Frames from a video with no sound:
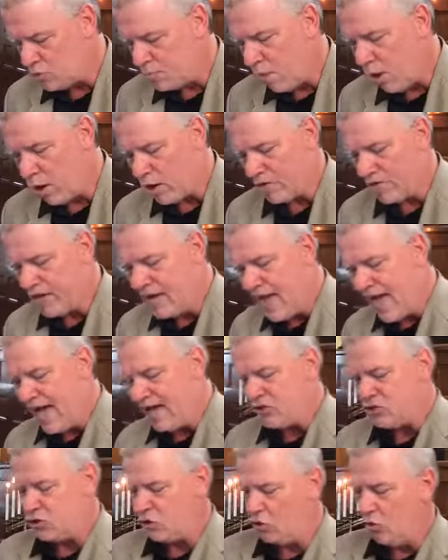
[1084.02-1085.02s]
is part of the
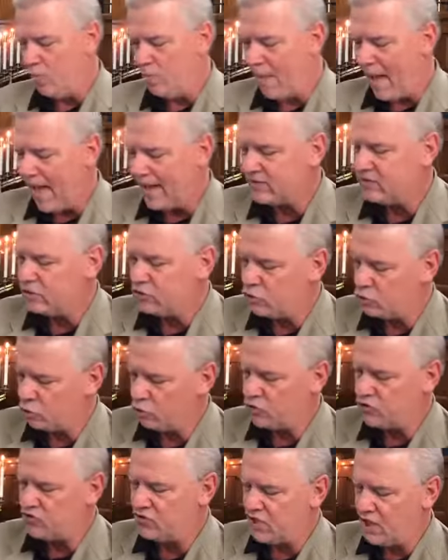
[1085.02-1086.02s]
national Back to
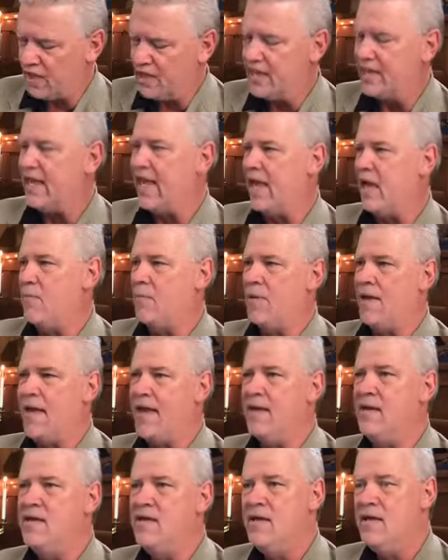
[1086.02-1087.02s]
Church Sunday
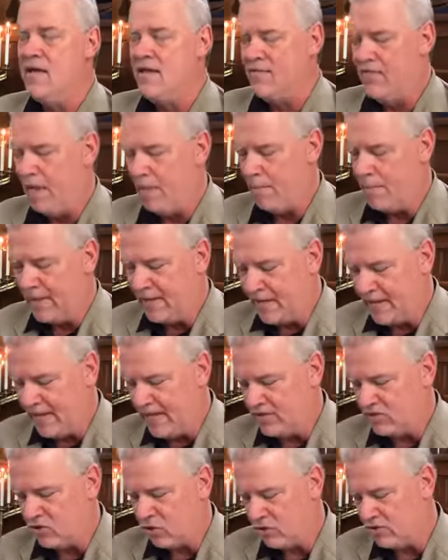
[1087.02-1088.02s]
campaign that
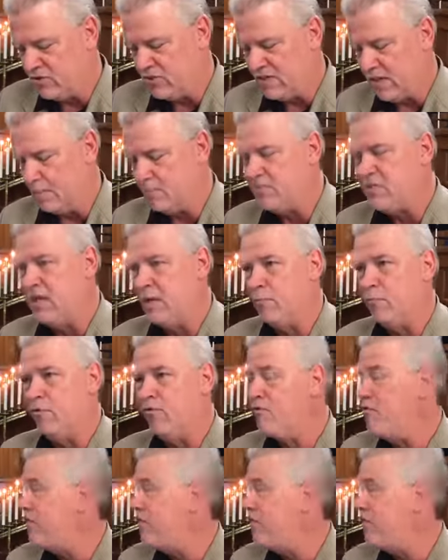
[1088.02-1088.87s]
begins on September